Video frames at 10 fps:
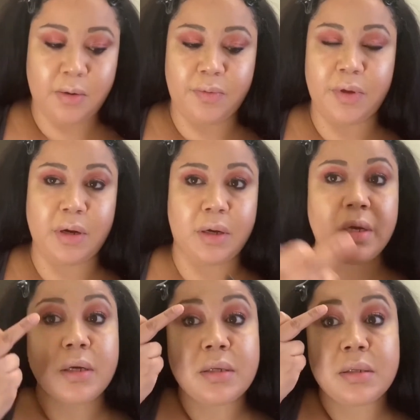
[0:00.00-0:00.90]
then I
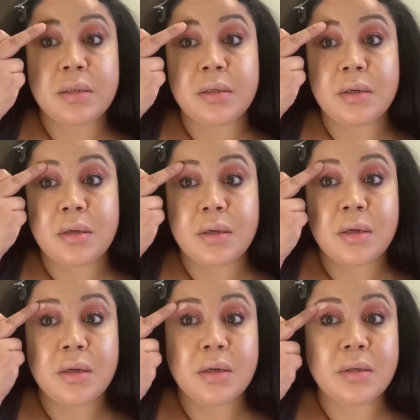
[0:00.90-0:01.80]
guess
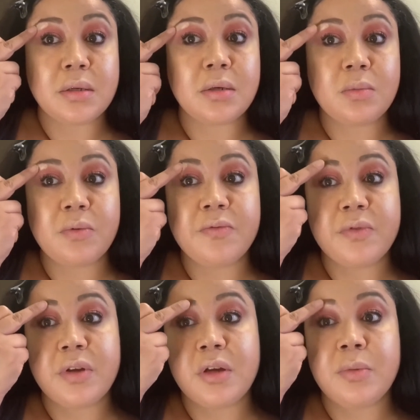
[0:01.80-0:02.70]
it's a good one for
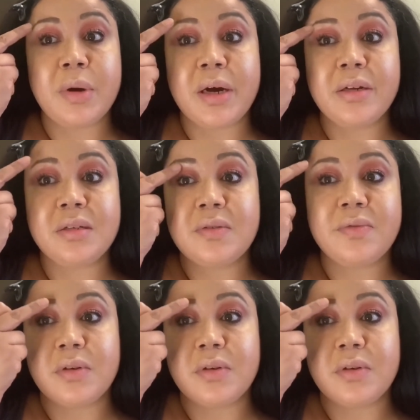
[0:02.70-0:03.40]
you, but I just feel